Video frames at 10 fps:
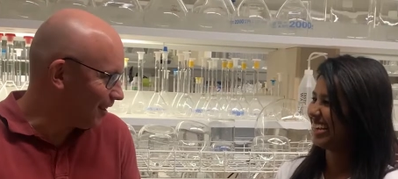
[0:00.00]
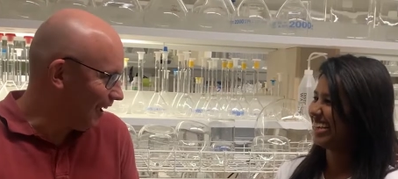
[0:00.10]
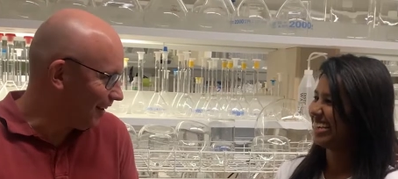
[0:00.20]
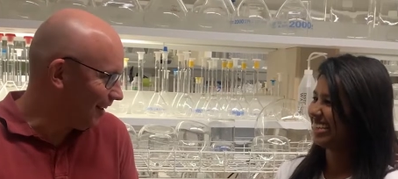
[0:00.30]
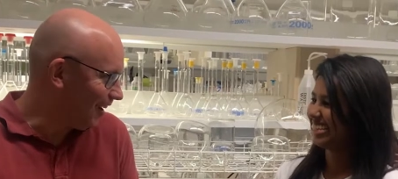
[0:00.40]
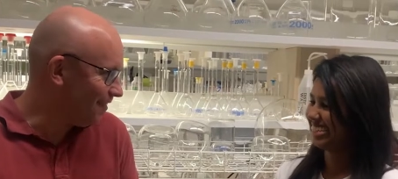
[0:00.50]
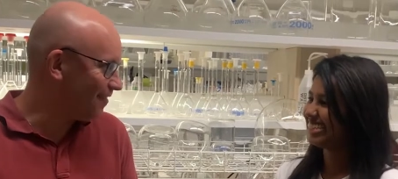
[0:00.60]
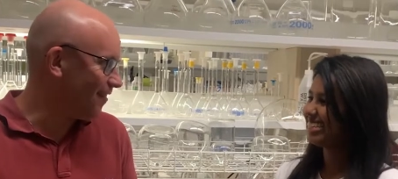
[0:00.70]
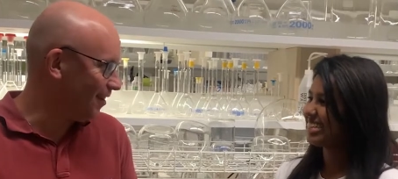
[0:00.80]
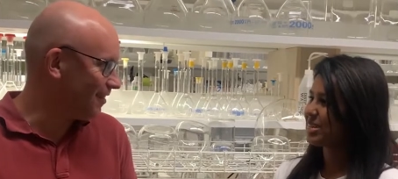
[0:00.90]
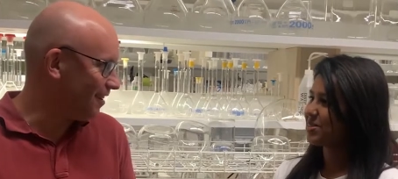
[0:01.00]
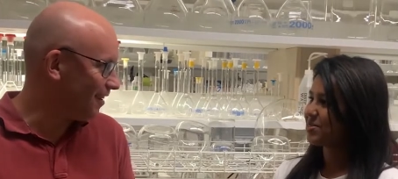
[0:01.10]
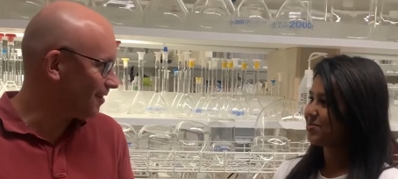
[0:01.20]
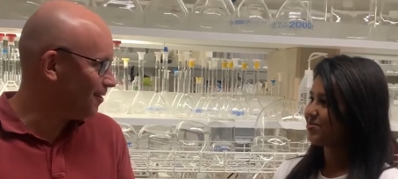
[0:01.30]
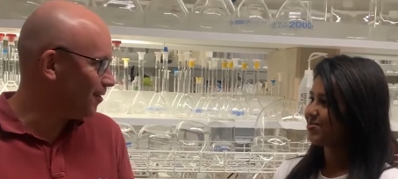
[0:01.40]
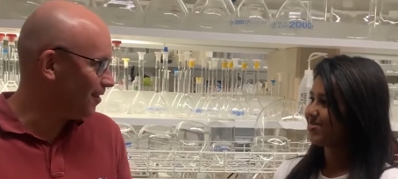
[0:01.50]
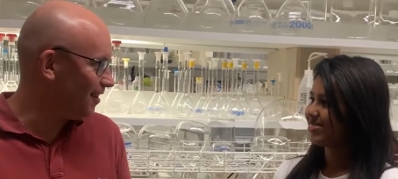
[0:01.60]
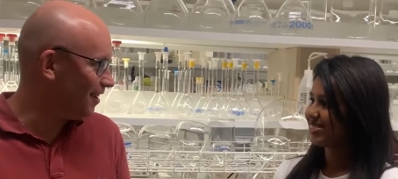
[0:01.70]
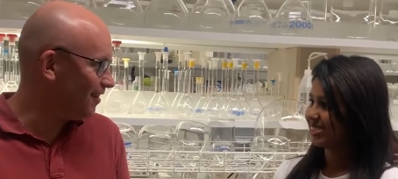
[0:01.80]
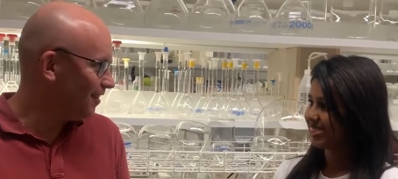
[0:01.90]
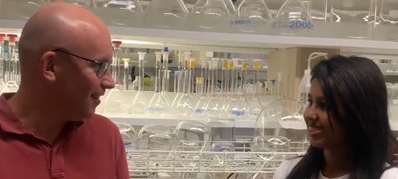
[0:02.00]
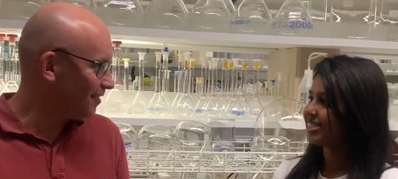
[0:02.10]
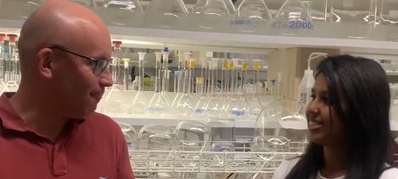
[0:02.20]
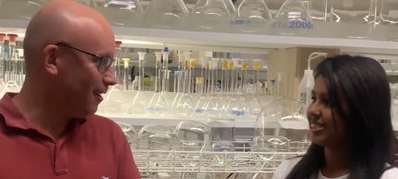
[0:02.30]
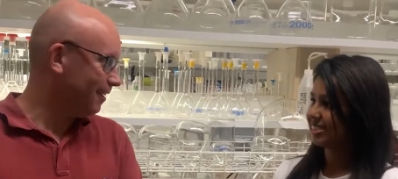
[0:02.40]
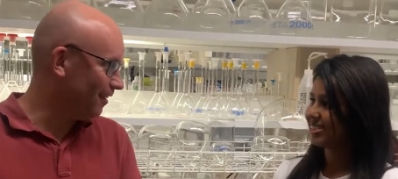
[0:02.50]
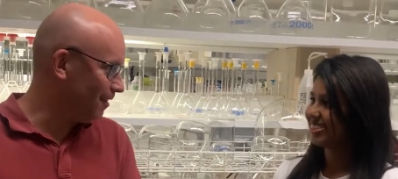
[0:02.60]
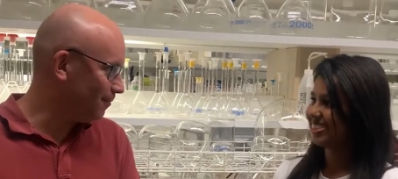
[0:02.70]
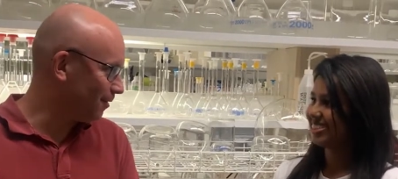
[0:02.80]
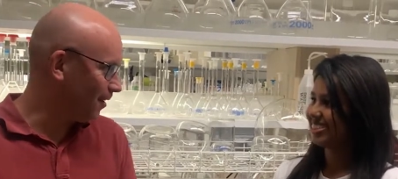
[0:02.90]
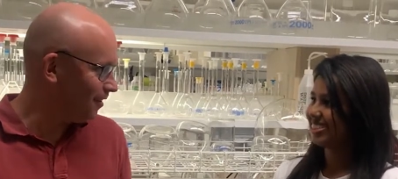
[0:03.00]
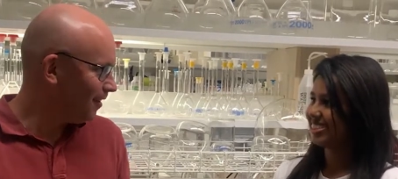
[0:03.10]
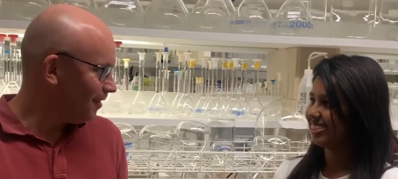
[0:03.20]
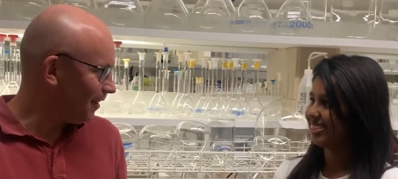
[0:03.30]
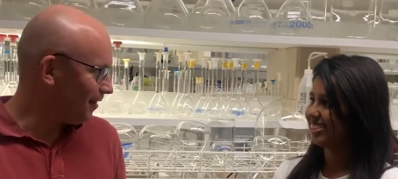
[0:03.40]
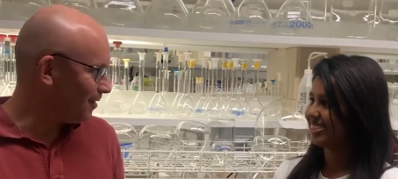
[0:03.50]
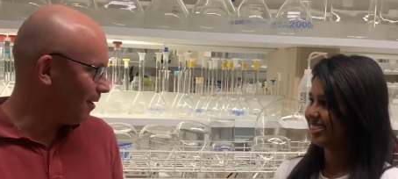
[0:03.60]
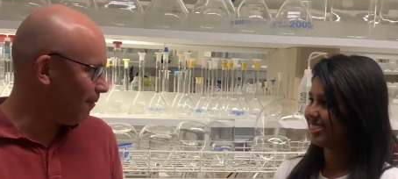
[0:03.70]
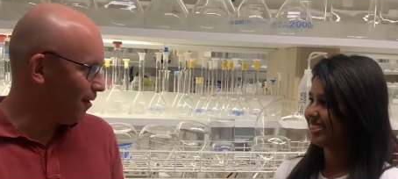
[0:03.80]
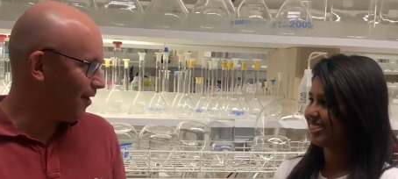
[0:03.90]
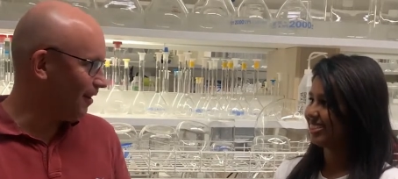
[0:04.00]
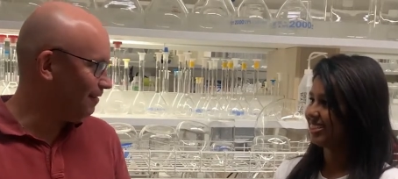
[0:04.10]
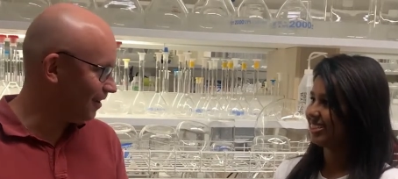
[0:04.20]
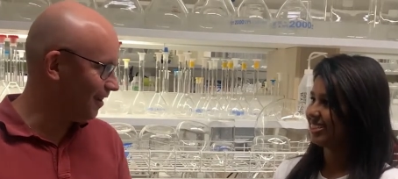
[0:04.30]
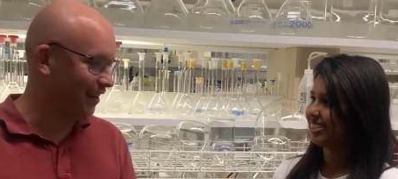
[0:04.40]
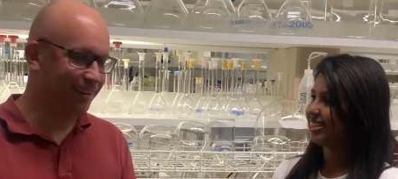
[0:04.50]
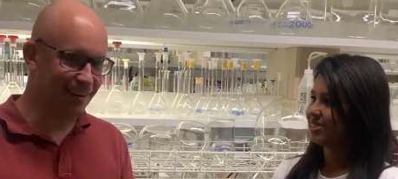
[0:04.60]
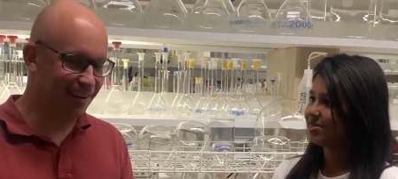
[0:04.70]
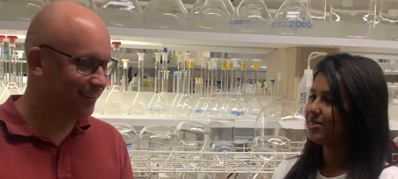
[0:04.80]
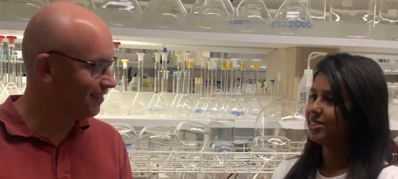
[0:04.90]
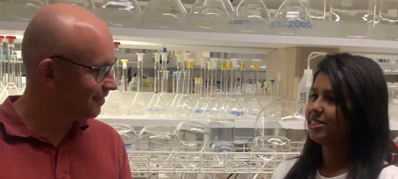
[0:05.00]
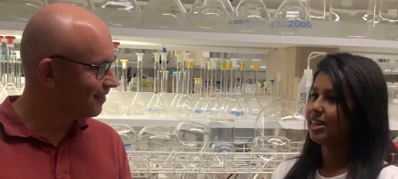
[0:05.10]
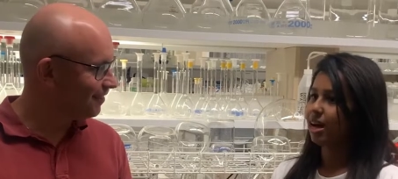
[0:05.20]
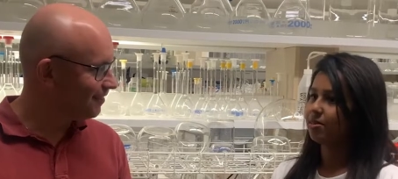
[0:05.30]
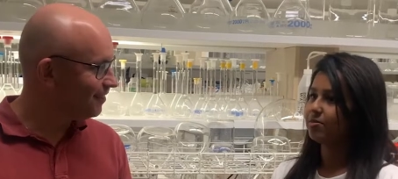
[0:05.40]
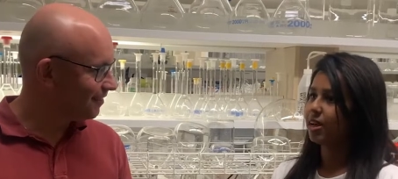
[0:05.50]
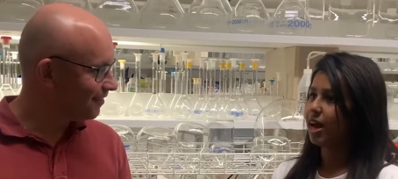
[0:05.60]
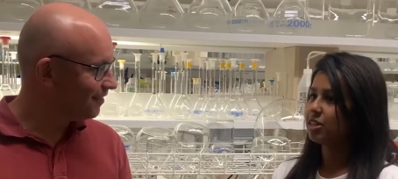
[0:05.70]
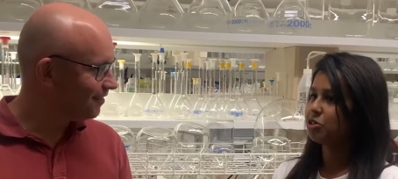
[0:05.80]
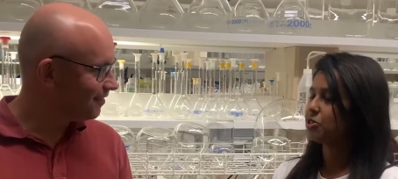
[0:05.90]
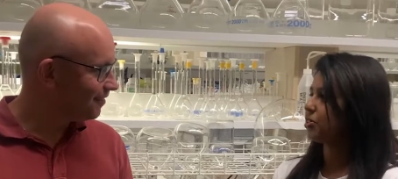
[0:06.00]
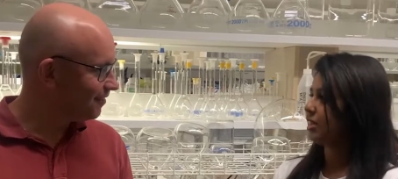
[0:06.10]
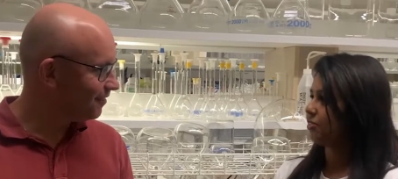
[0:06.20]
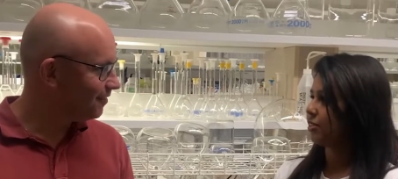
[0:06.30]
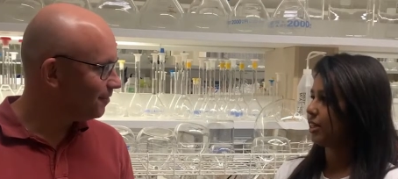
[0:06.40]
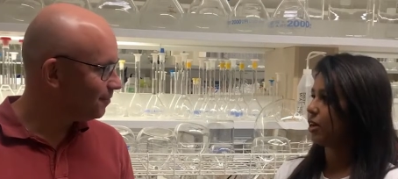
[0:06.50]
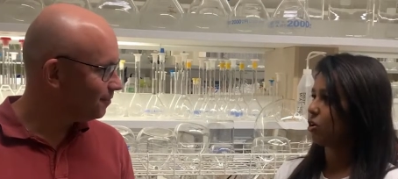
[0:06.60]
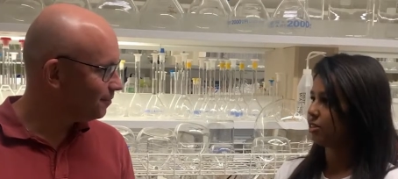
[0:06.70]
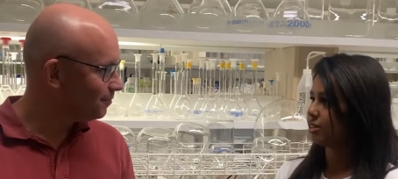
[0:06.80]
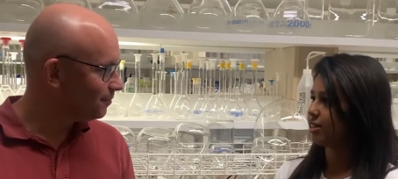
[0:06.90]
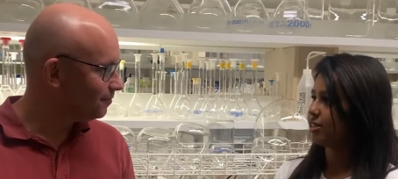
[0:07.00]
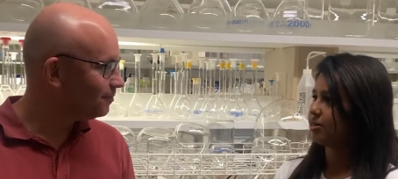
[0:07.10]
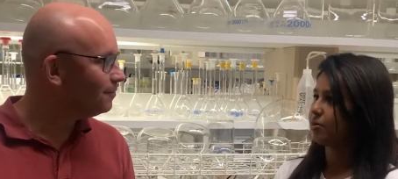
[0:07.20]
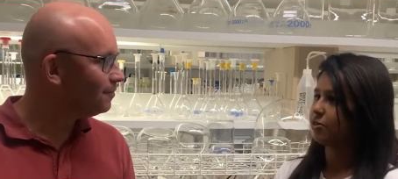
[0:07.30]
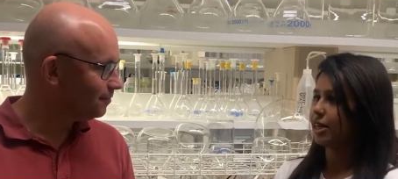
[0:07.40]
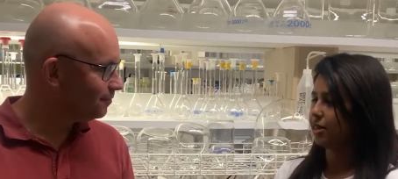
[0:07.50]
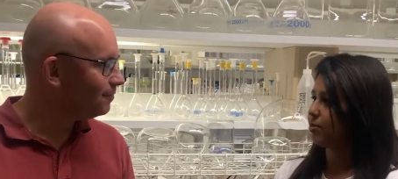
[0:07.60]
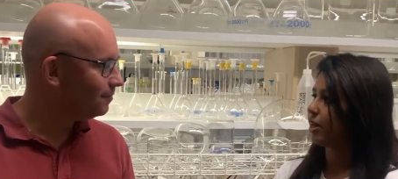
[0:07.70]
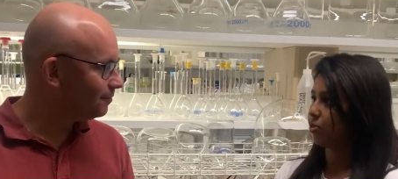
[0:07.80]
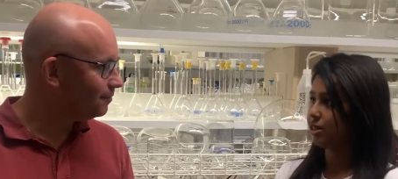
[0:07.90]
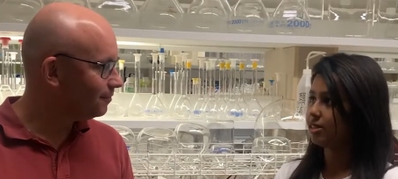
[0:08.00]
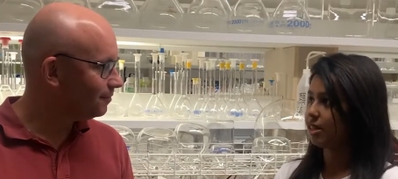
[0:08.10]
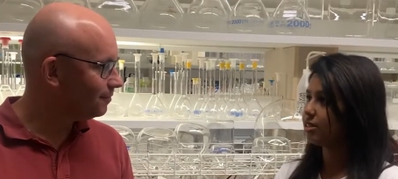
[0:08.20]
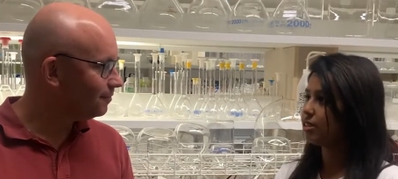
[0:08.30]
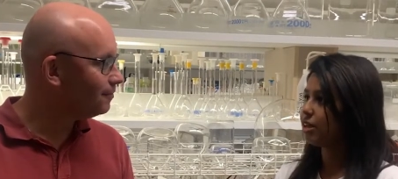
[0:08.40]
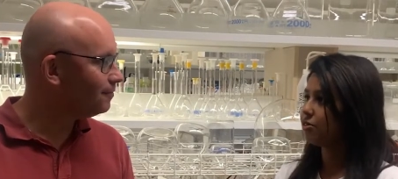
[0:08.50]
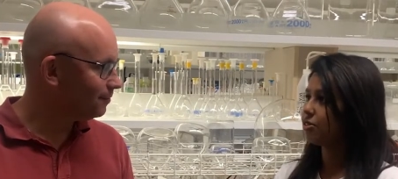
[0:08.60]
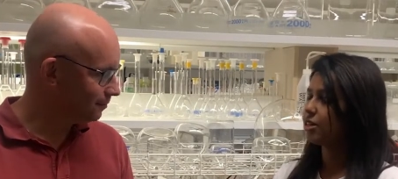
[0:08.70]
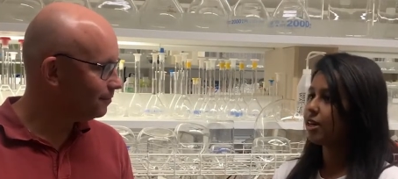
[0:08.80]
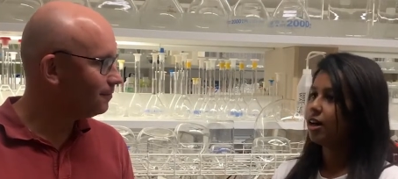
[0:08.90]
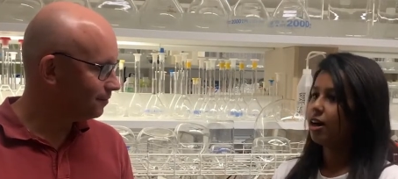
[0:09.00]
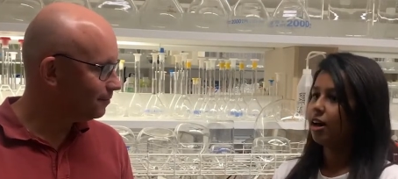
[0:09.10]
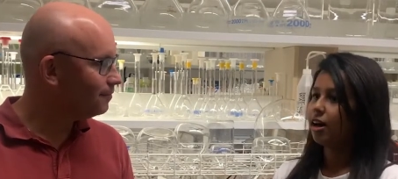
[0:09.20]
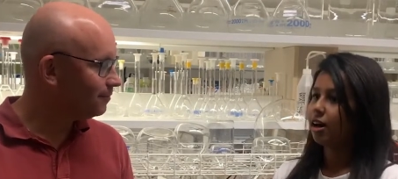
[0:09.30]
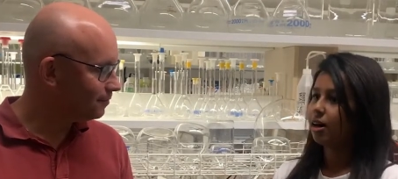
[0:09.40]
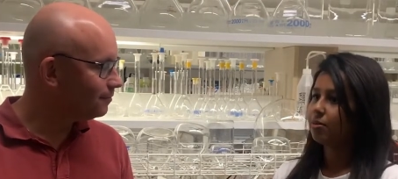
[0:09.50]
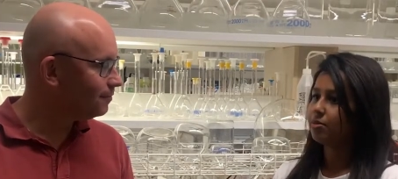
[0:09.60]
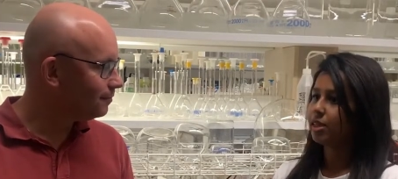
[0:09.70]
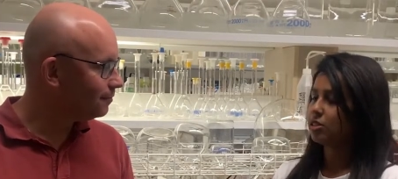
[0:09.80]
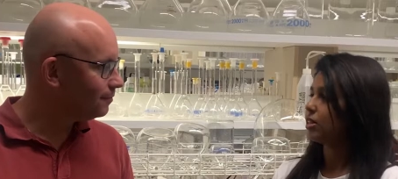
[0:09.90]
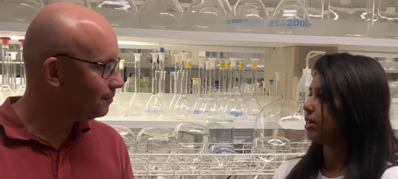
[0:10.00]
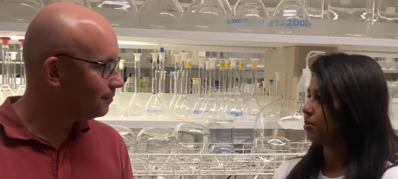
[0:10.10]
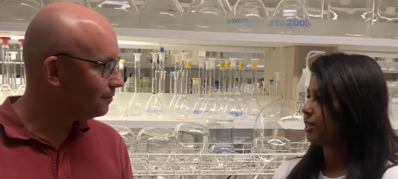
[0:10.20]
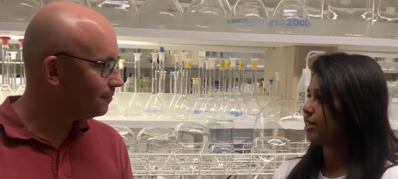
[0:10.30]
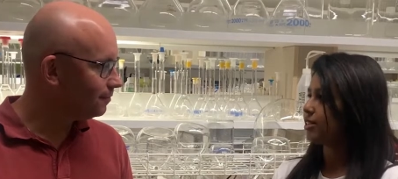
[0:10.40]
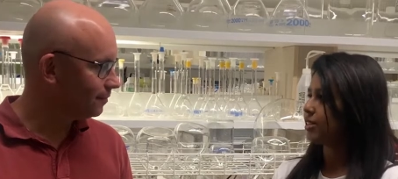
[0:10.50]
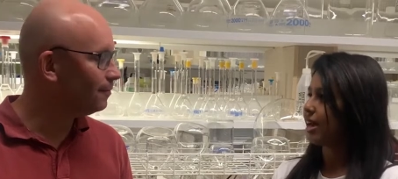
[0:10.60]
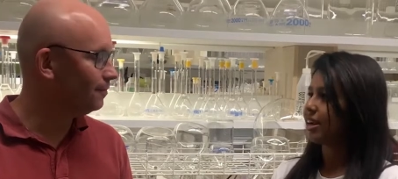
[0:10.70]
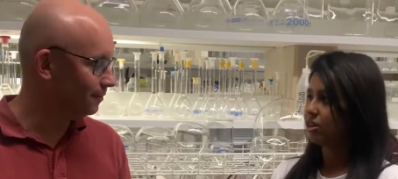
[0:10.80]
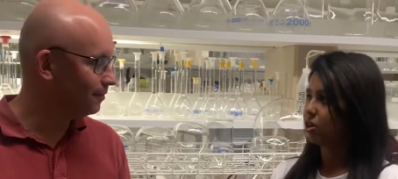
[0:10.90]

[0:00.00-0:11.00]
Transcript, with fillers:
Speaker 1: to Adelaide from international, you need somewhere to live. So tell us about where you are living in Adelaide?
Speaker 2: Yeah, I choose to live in a hostel provided by UNISA itself um, it's Urbanest and